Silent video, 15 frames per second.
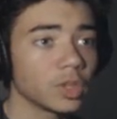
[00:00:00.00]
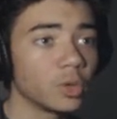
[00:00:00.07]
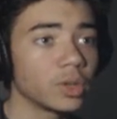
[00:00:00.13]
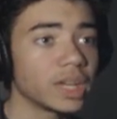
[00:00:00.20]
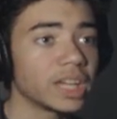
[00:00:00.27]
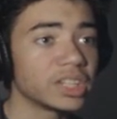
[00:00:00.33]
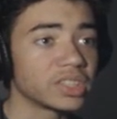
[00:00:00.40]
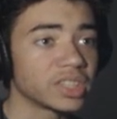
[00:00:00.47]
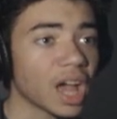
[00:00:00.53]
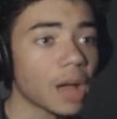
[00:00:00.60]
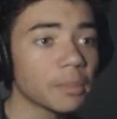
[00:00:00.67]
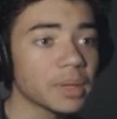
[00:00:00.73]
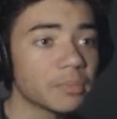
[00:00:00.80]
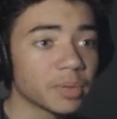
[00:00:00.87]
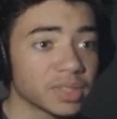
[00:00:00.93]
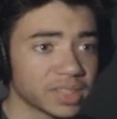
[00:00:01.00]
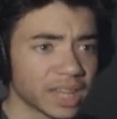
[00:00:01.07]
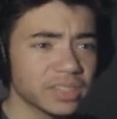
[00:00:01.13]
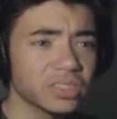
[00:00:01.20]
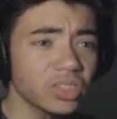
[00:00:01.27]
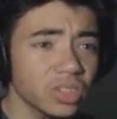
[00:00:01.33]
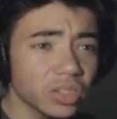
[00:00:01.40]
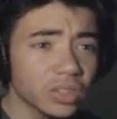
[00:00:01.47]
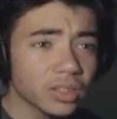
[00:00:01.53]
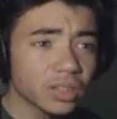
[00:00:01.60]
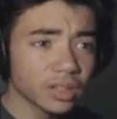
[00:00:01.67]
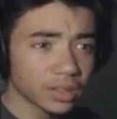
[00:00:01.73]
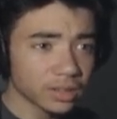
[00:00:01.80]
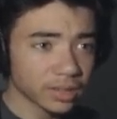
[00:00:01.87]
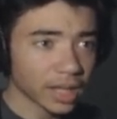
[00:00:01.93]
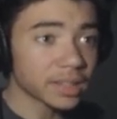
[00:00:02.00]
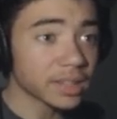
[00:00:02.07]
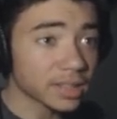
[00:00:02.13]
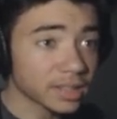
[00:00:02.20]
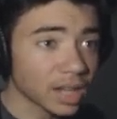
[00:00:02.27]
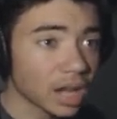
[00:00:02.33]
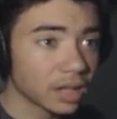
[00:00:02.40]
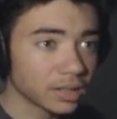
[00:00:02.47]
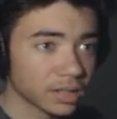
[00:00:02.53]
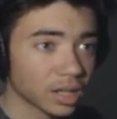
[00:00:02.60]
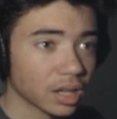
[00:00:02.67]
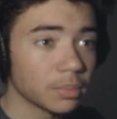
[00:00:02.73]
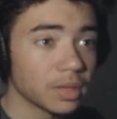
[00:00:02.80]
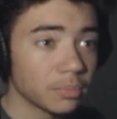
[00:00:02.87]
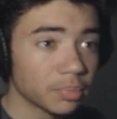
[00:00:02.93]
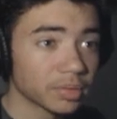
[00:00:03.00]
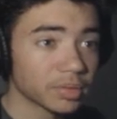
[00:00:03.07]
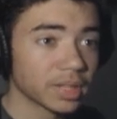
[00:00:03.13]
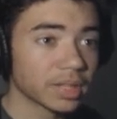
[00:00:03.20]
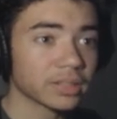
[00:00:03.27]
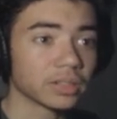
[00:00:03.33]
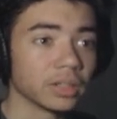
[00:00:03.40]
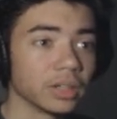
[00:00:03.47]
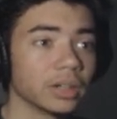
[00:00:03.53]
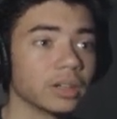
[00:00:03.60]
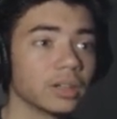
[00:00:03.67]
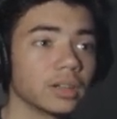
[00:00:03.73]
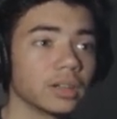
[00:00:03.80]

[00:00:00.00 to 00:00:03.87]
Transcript: You engage zombie possessor? That's a zo zombie possessor.